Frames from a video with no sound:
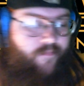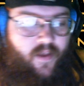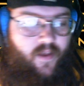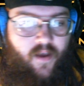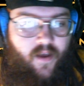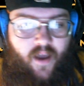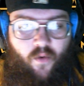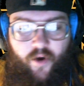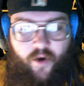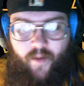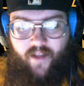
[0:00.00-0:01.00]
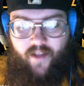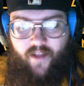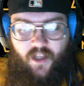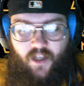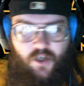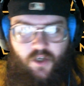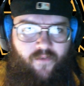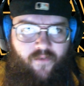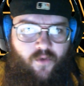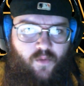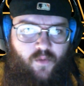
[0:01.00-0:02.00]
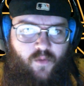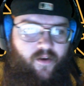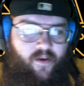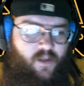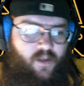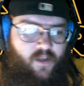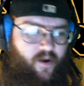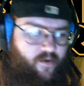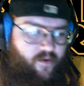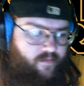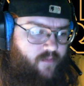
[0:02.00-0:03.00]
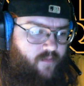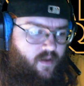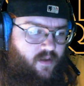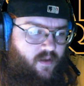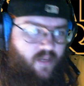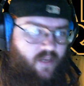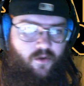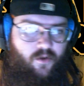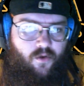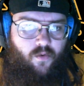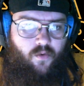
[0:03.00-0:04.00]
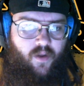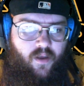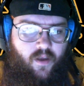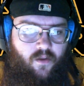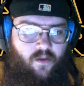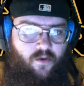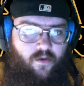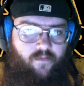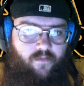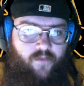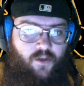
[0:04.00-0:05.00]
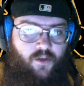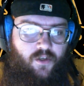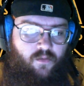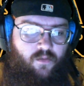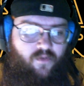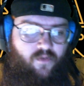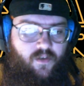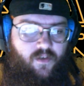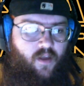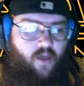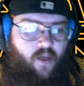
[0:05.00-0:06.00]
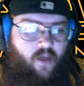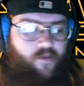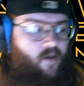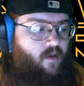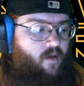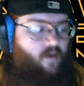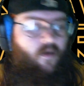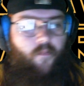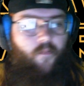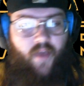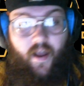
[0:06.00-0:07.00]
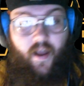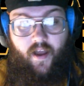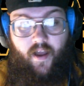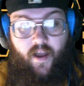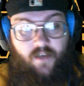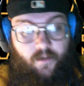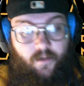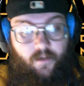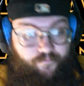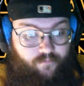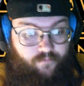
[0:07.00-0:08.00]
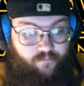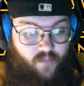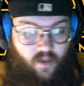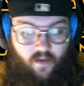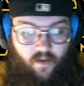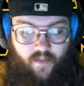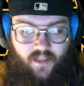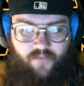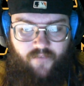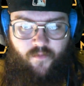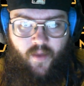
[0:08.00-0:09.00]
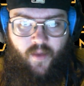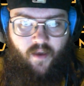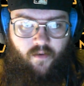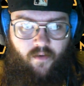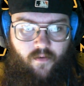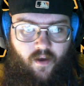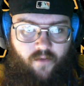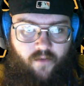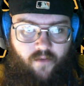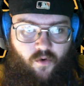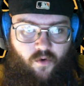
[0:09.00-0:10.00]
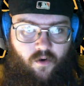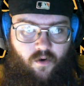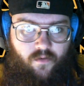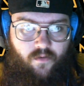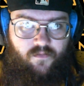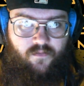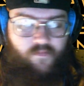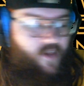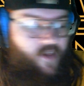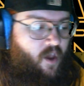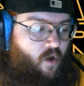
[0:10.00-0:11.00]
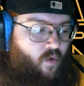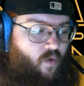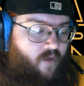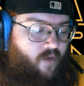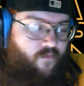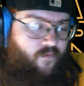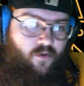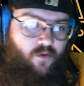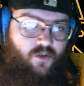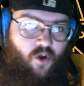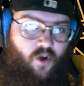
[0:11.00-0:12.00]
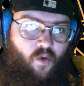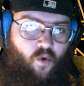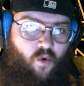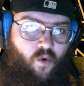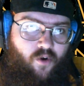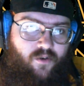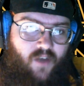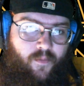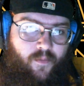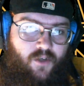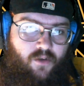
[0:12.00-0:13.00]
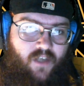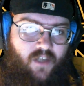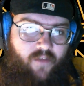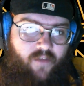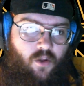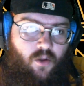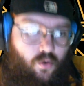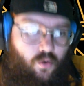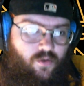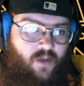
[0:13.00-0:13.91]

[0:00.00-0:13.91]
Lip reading: I ain't worried about that. I just hope he feels better and gets better and is able to do what he can do to finish these movies and get healthy. But yeah, guys, that's it for me for this video for Star Wars Episode 7 news.